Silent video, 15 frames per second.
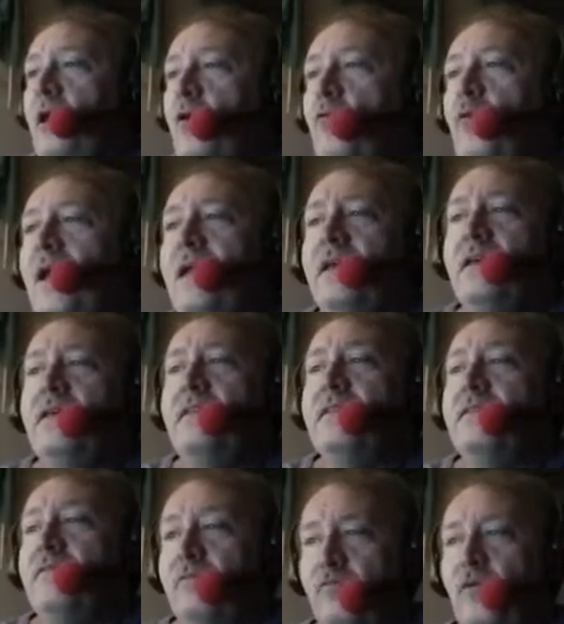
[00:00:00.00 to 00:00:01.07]
regula-
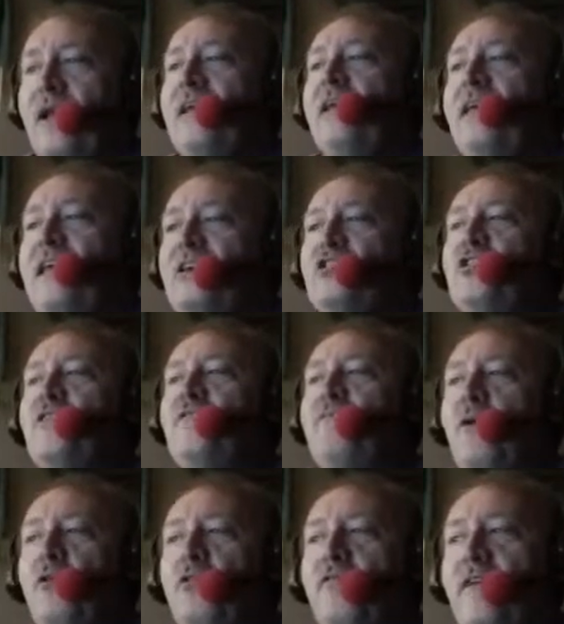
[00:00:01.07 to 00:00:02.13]
regulation of
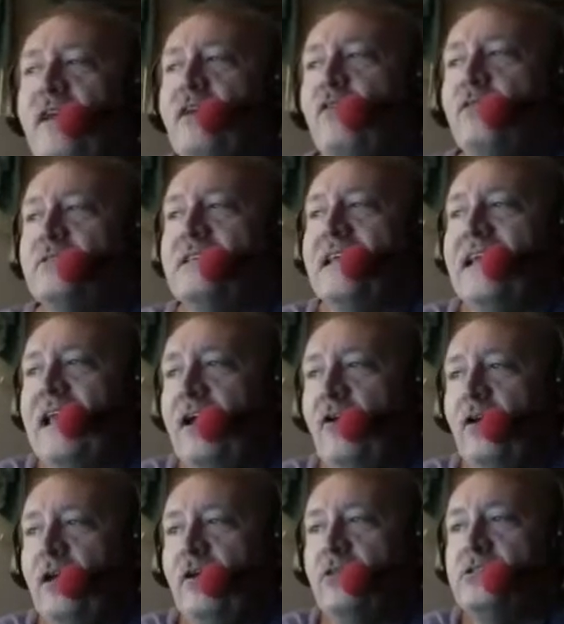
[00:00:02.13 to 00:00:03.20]
motor vehicles and
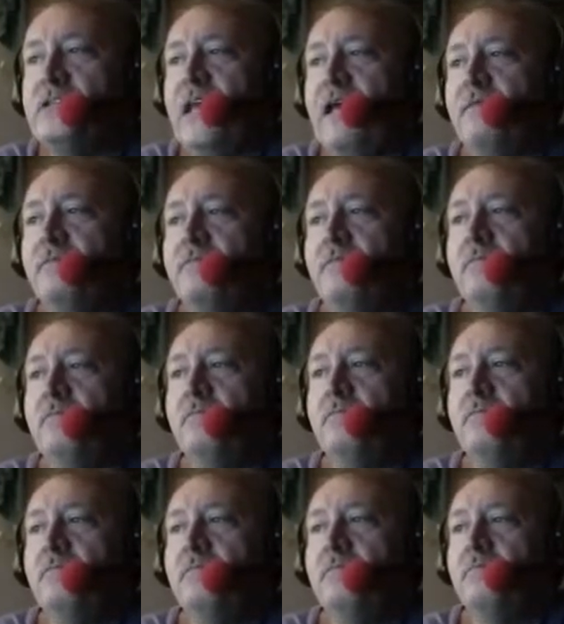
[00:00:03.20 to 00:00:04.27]
carriers, and
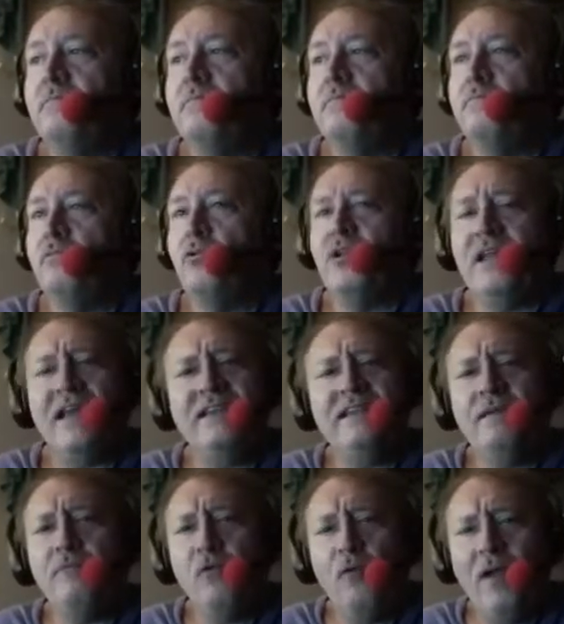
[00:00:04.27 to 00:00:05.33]

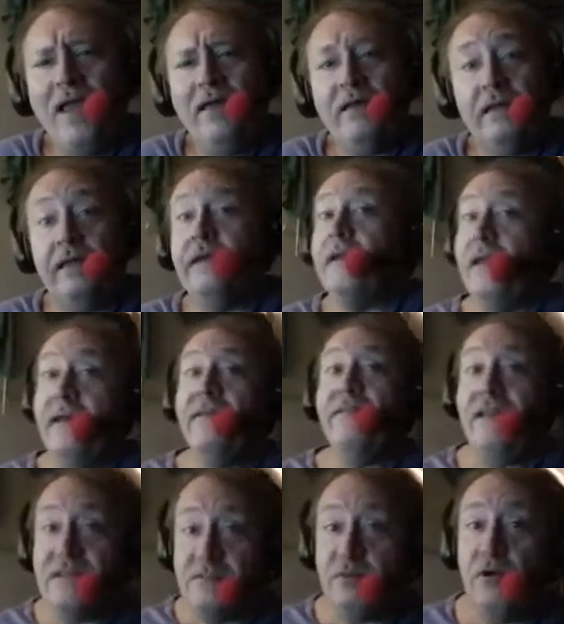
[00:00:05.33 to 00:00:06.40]
protecting morality. Again,
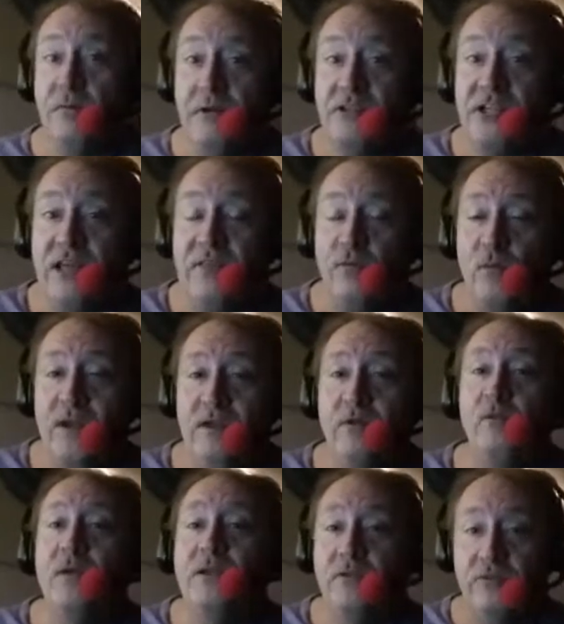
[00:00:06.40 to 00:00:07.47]
that's pretty much out the window
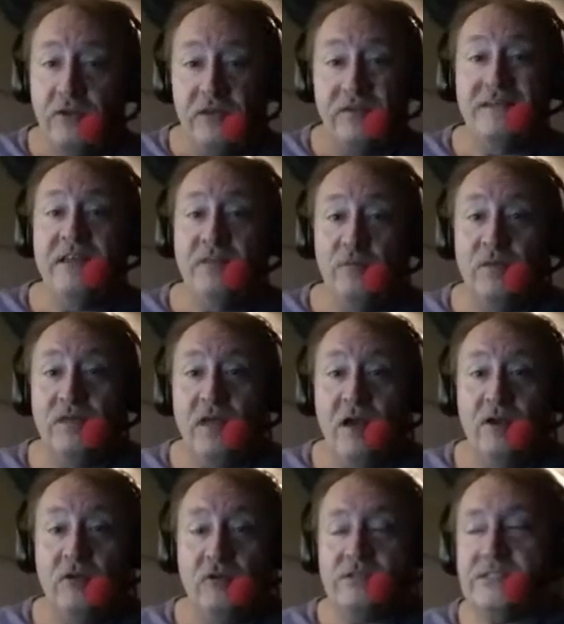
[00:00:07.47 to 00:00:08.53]
when you're dealing with
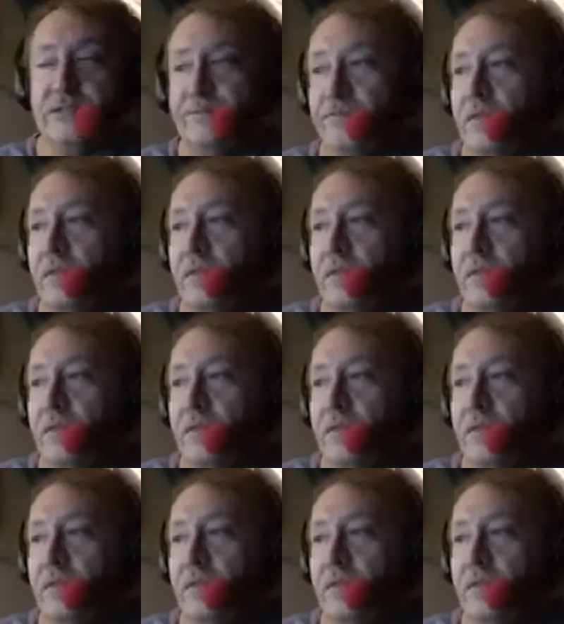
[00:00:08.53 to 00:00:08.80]
Congress.